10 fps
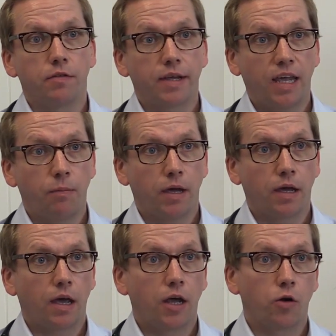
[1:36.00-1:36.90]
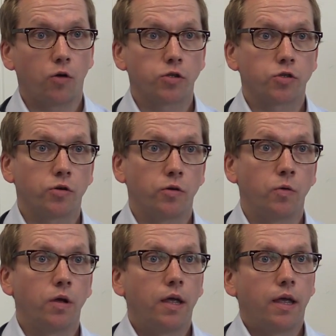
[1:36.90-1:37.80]
of leukemia and
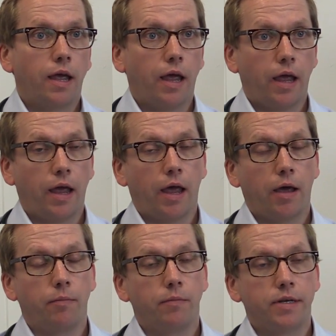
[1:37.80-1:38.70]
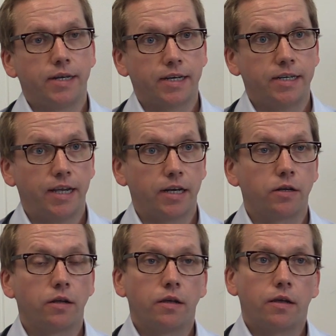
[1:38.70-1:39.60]
also dictate
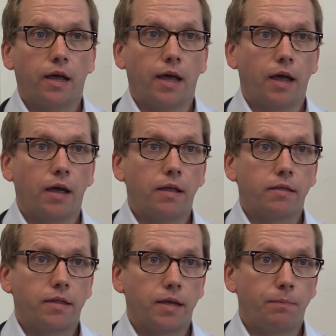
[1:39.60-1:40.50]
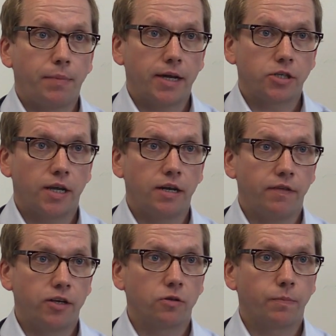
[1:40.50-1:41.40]
the
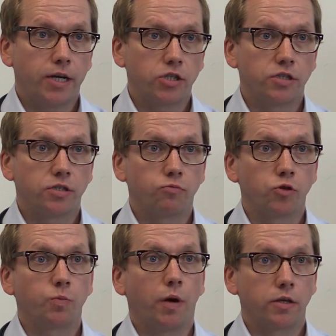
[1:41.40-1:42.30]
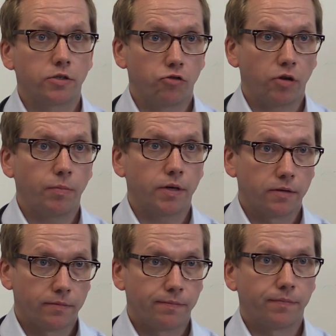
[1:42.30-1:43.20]
individual patient's response to treatment.
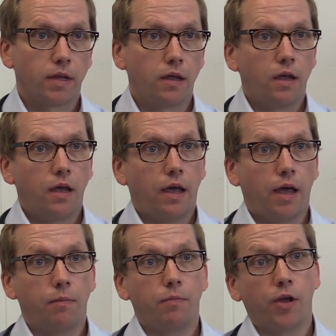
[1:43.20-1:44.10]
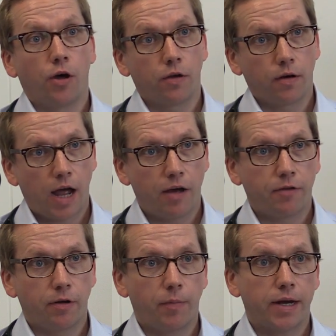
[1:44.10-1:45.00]
The other
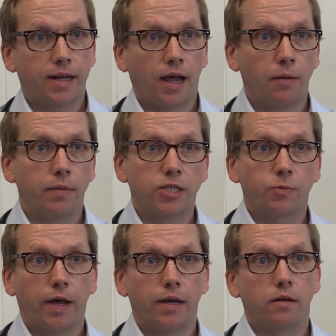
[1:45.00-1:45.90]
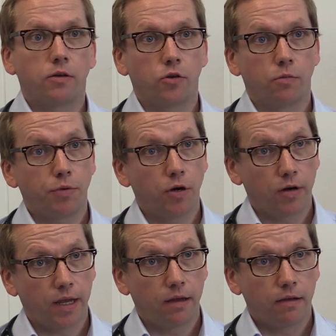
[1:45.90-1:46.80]
half of my time is spent doing
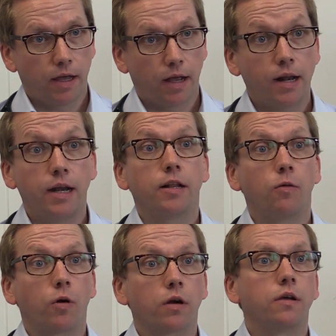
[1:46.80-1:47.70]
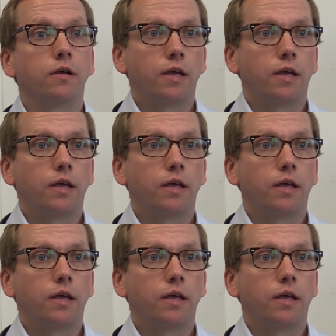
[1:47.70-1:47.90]
purely clinical work